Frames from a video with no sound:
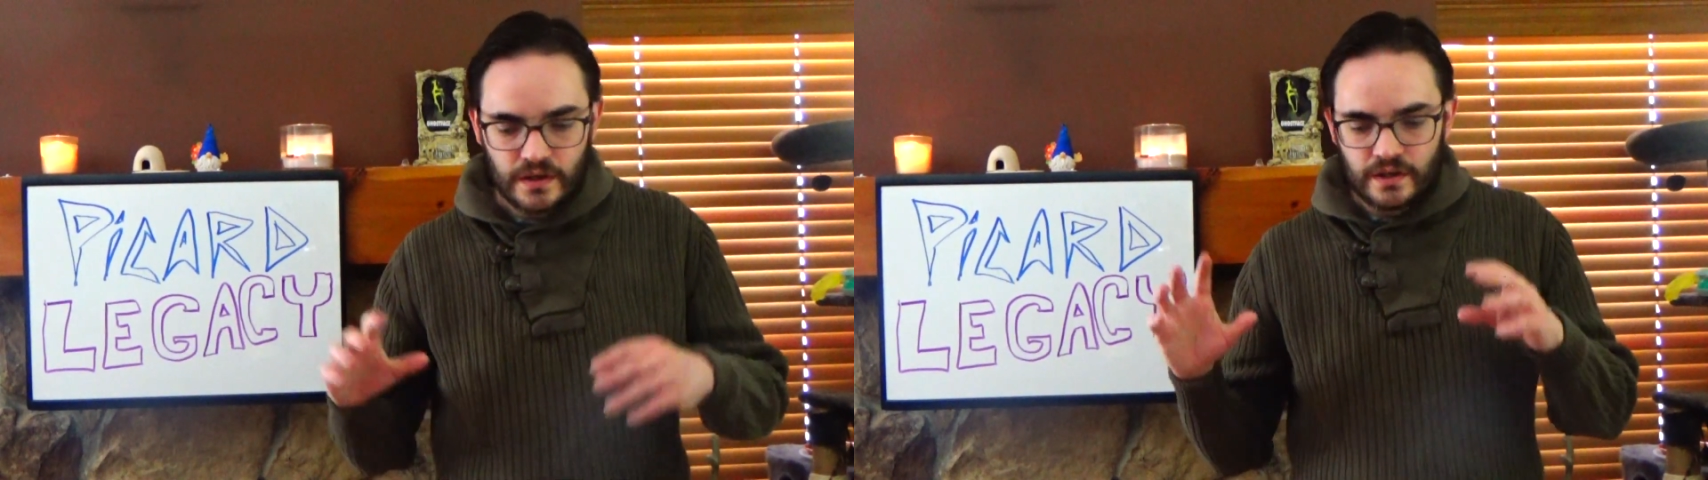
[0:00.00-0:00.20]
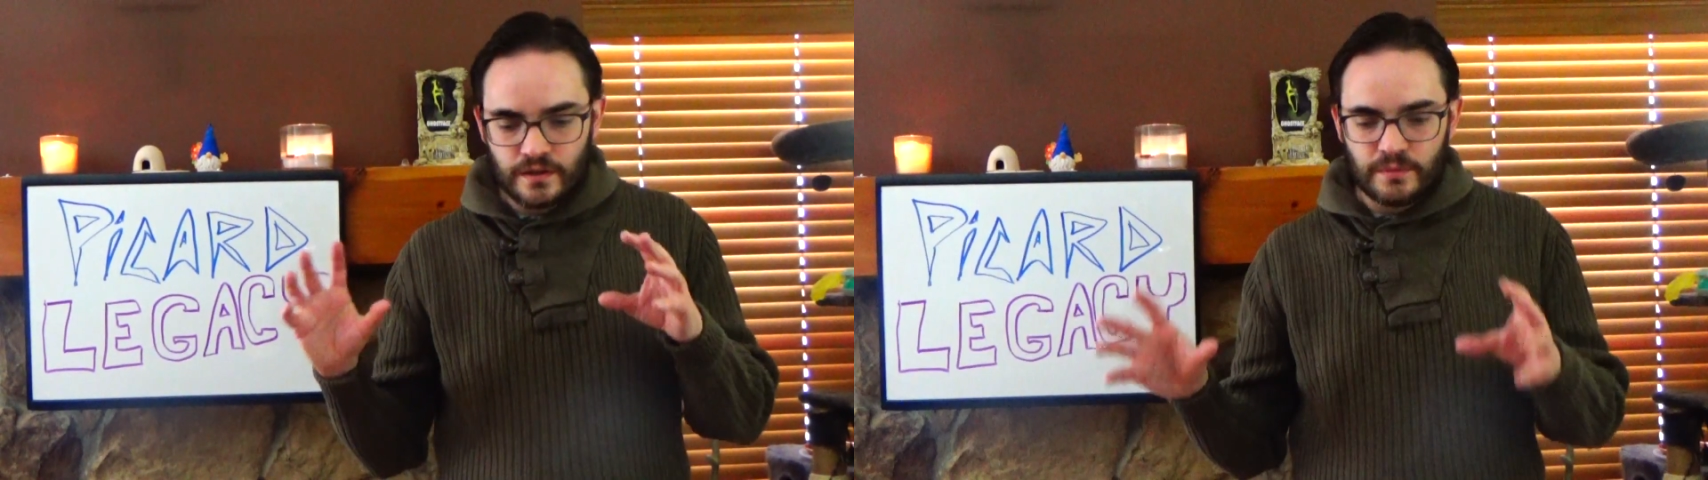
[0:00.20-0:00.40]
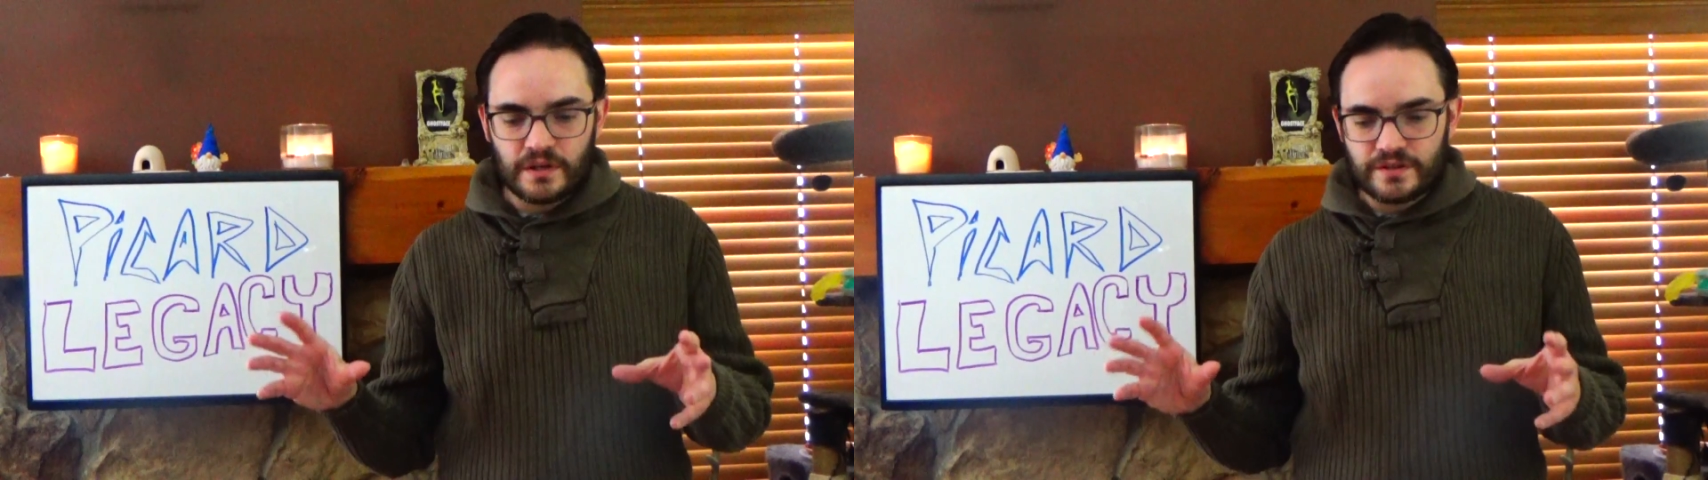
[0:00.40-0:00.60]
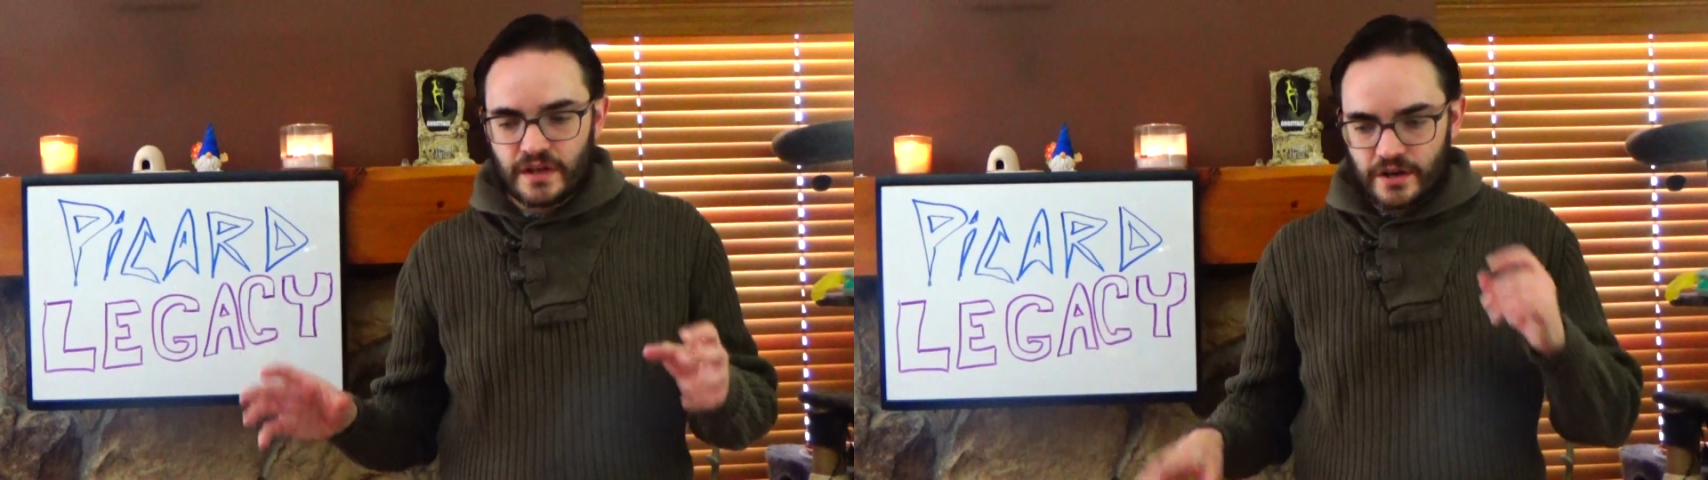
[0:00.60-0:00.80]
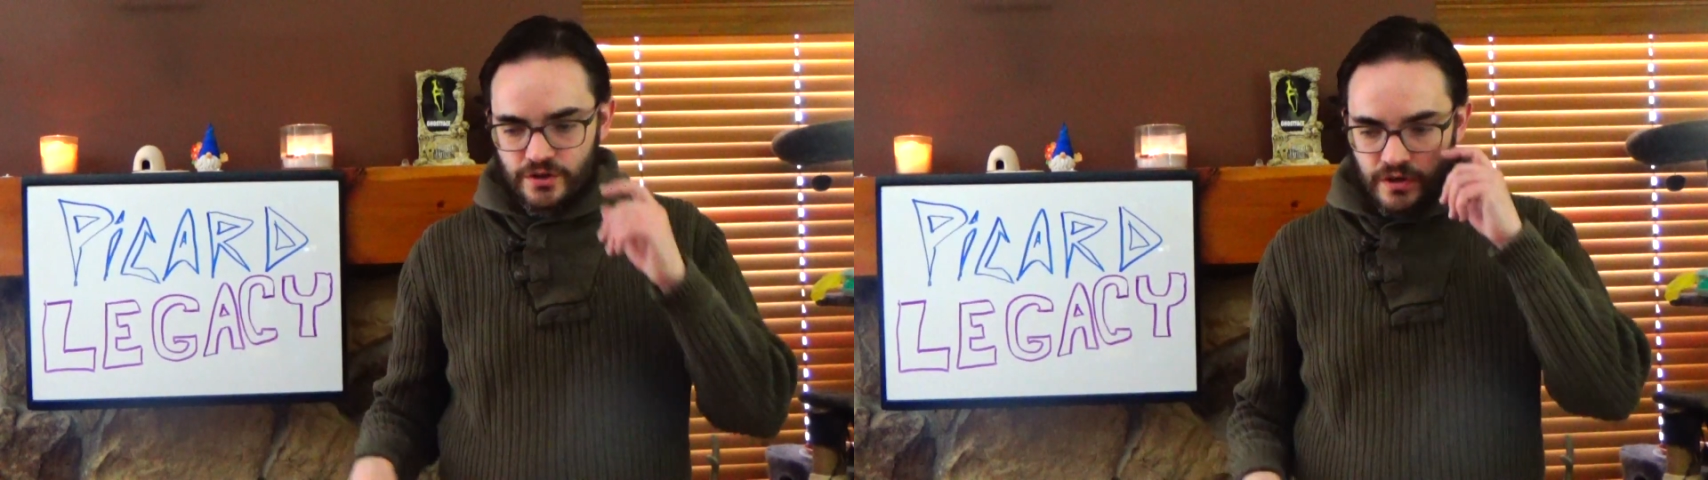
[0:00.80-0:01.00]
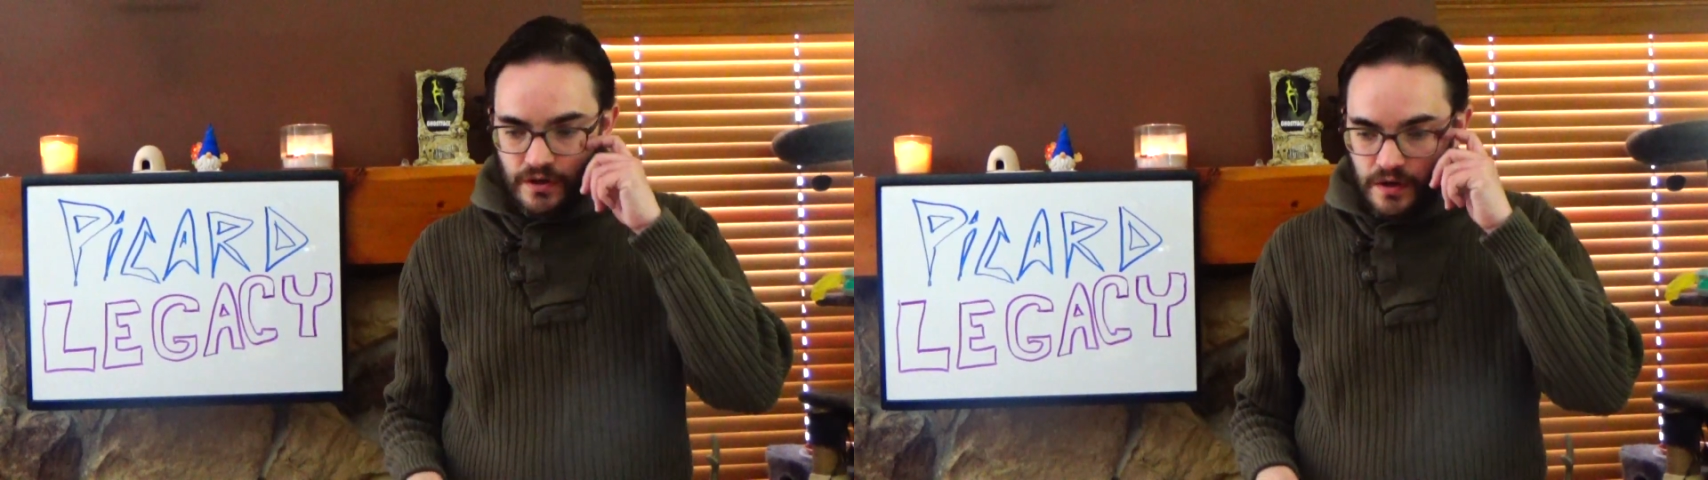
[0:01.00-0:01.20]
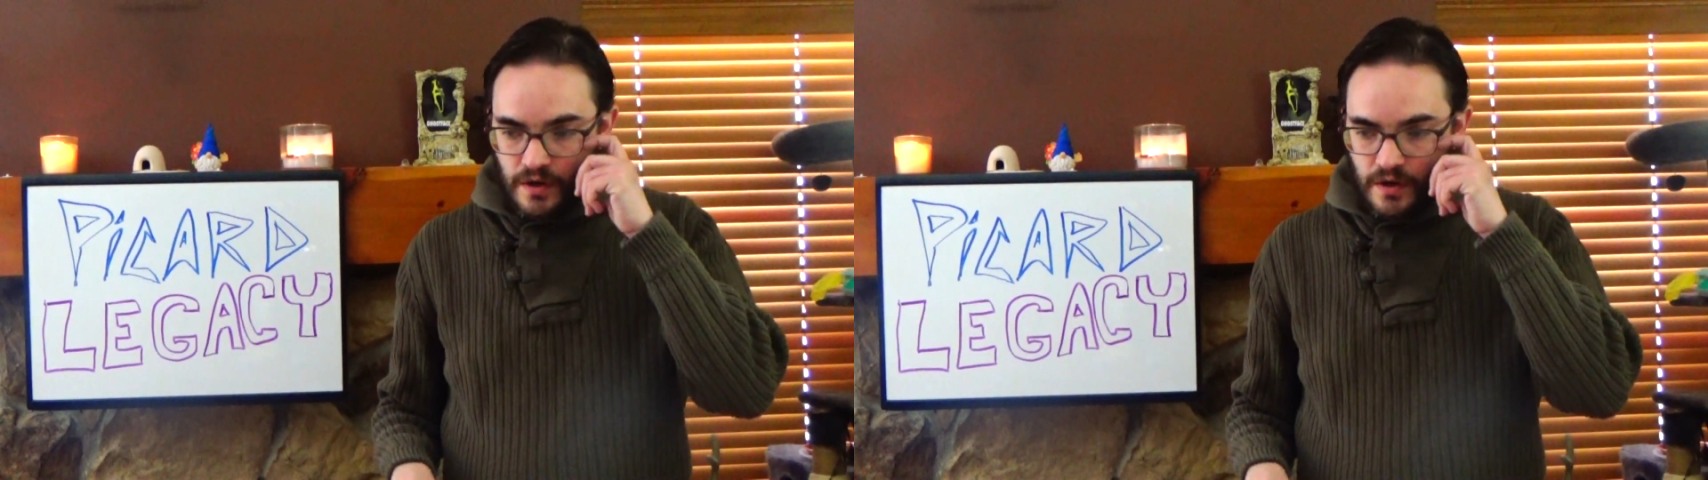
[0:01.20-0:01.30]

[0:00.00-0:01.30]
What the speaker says: The middle section